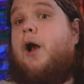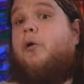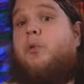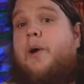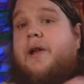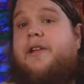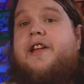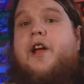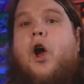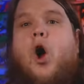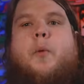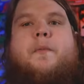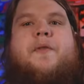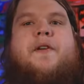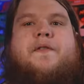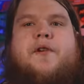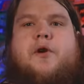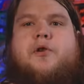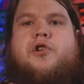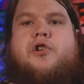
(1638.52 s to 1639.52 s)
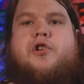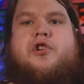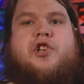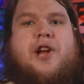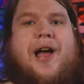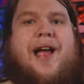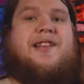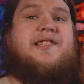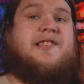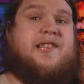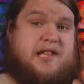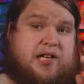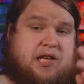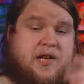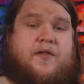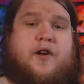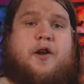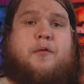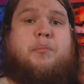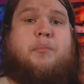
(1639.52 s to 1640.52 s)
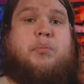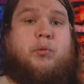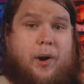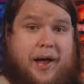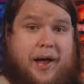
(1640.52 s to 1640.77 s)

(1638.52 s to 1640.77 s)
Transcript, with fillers: And I really hope the future shines even